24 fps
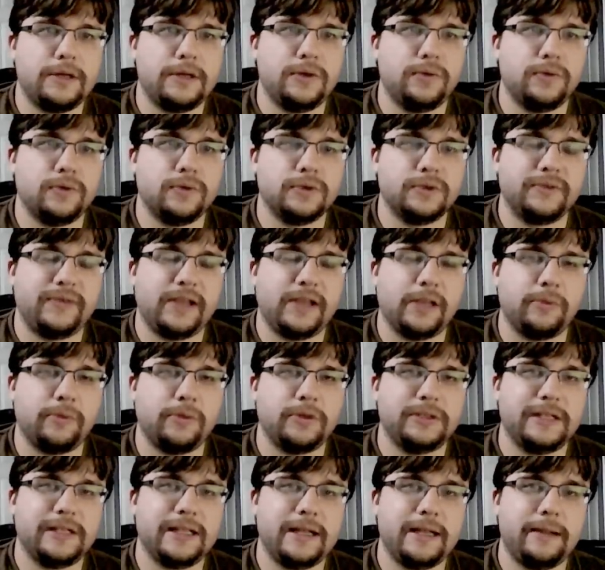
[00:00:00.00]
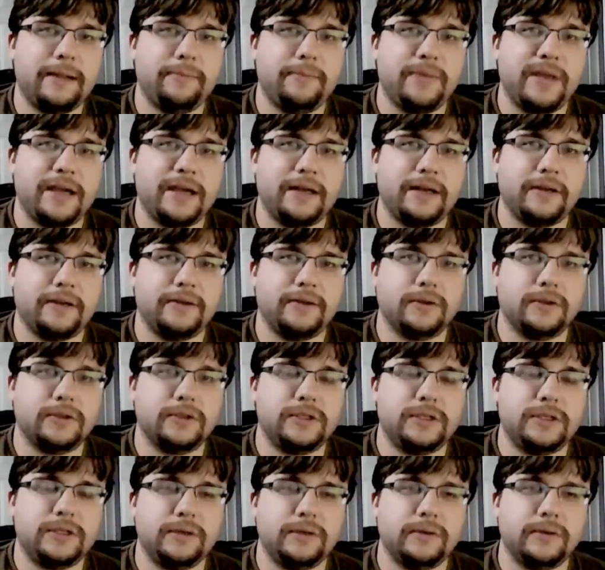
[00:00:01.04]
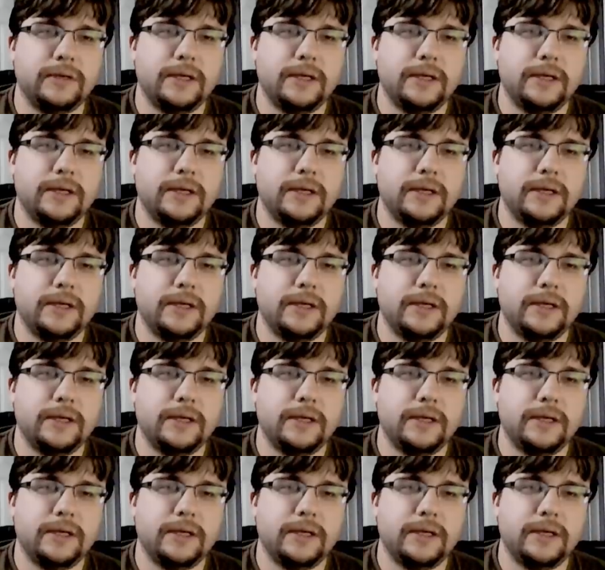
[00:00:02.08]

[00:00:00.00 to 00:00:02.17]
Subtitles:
tools available to them that adults do.